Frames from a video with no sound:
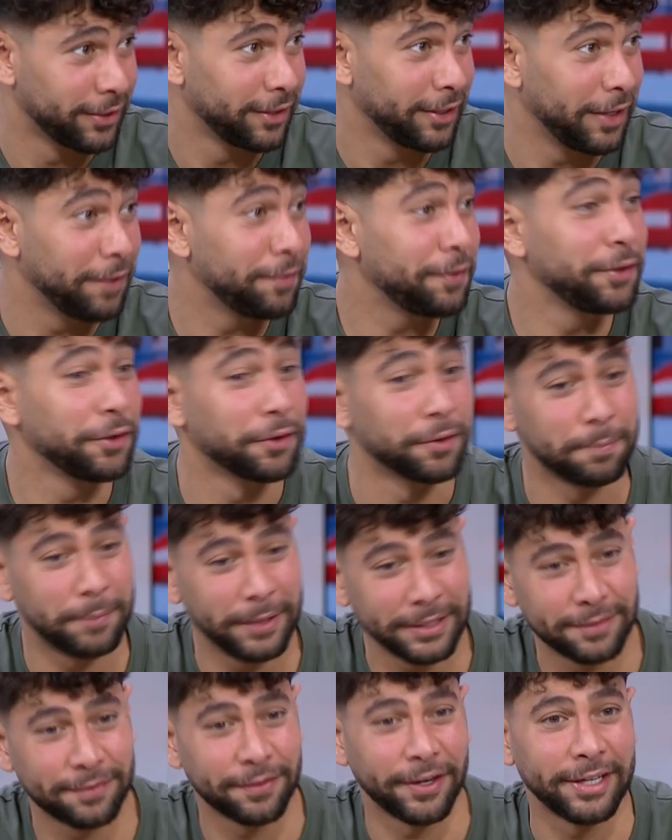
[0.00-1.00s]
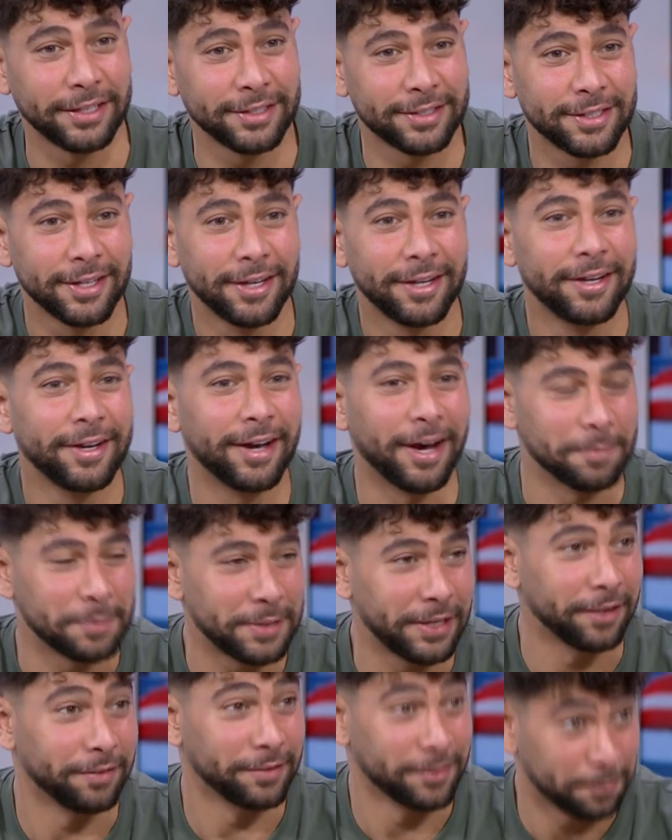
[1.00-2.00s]
Even your best friends. I'm
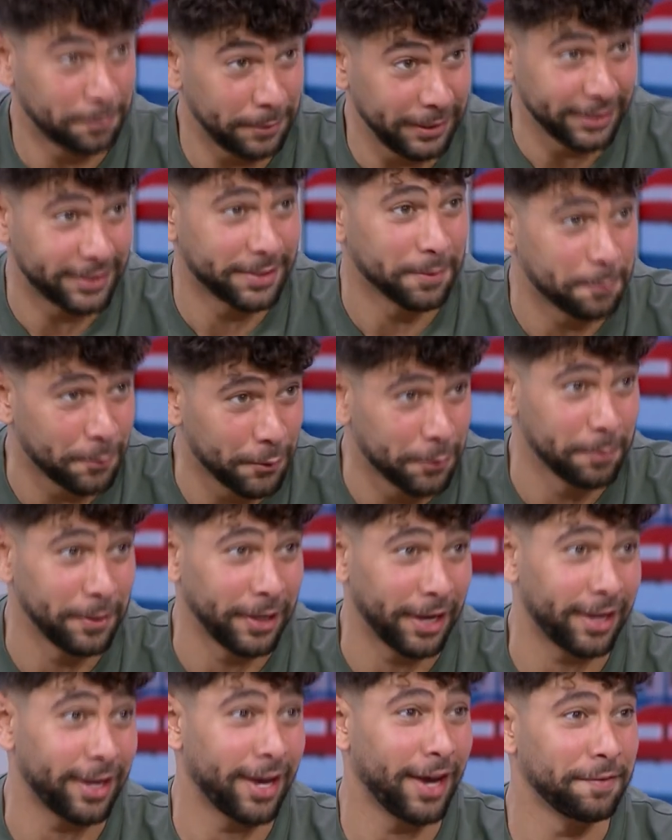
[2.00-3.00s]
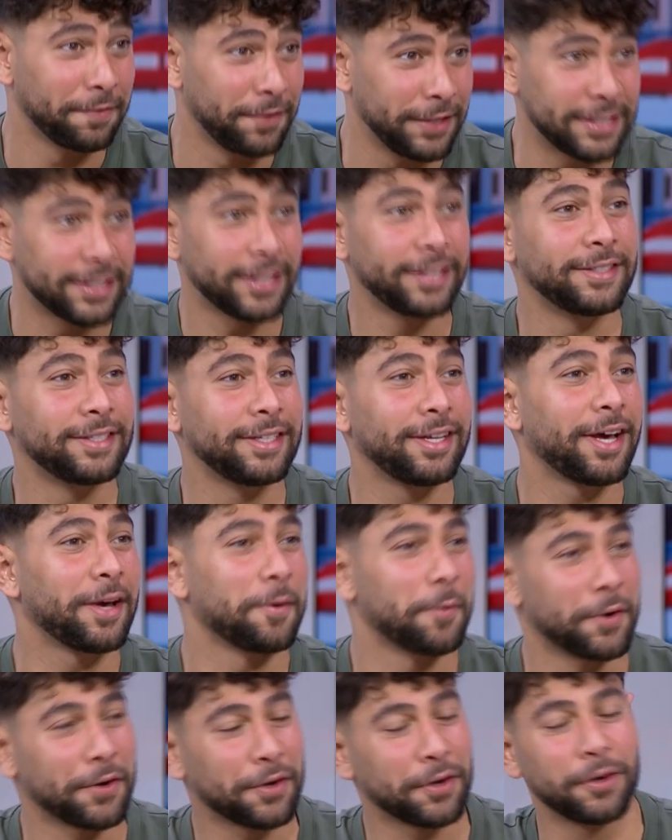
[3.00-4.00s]
telling you, please support me. I have this idea, I
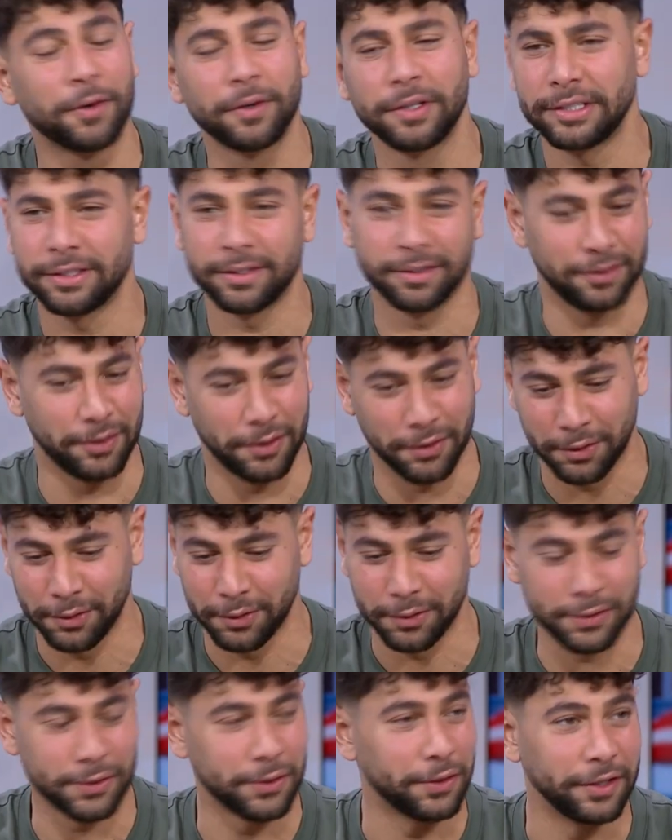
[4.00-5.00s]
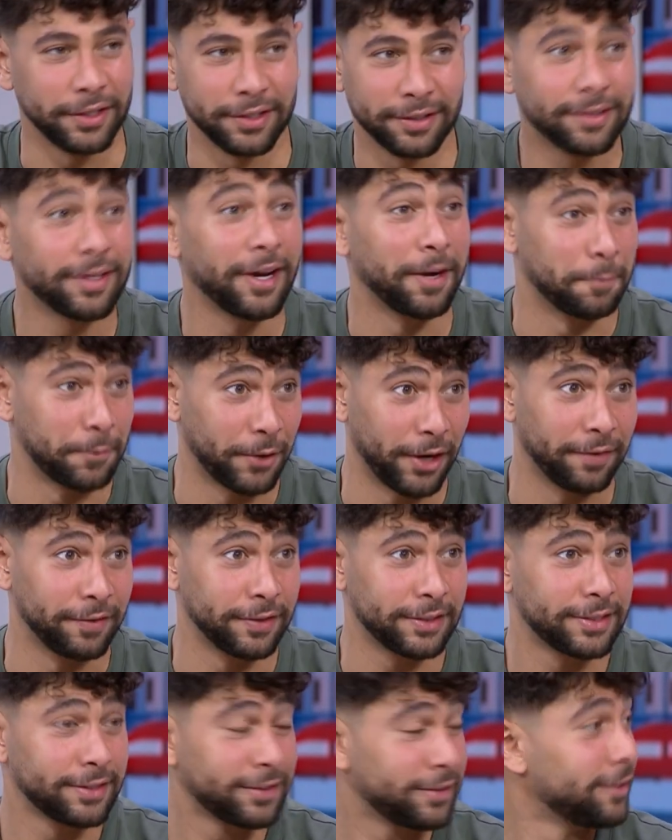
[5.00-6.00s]
want to go. They say, no, sorry, I'm private.